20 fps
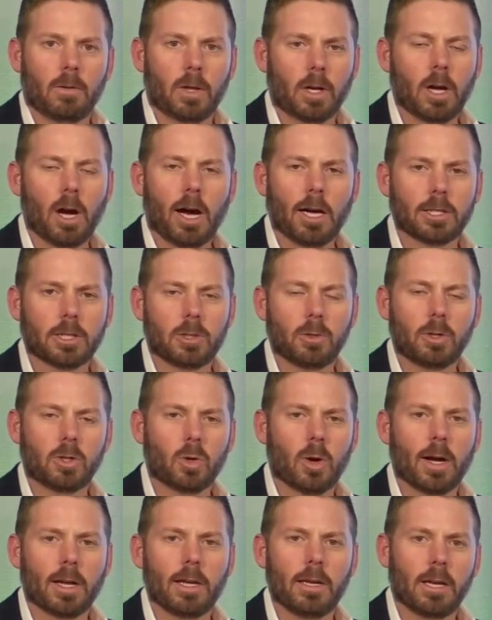the cost to a
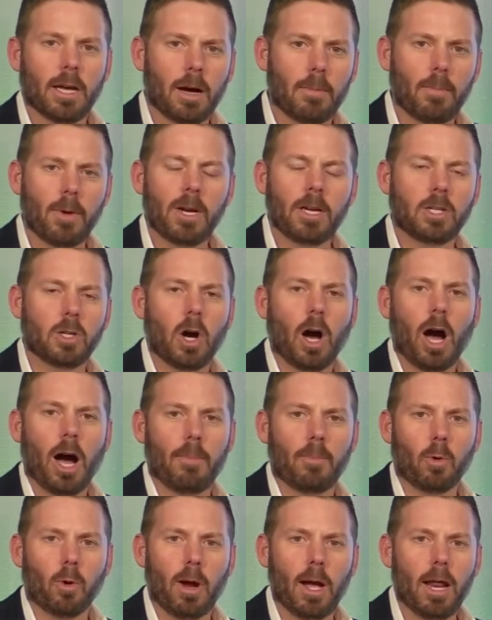trucking company to
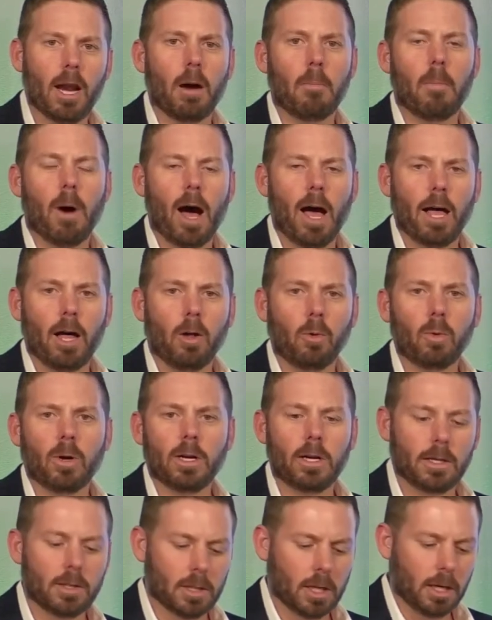operate a mile
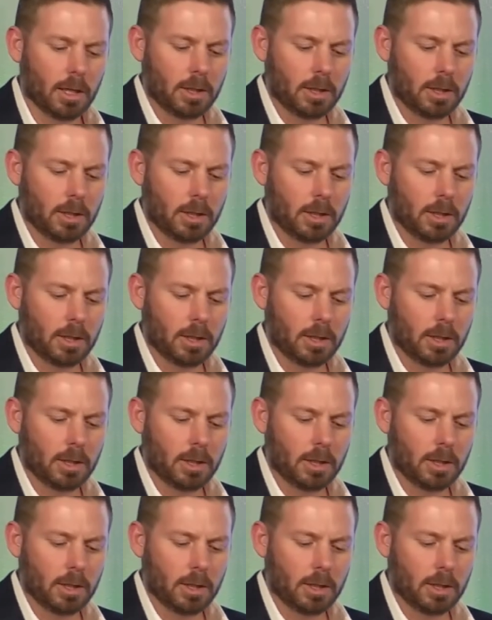was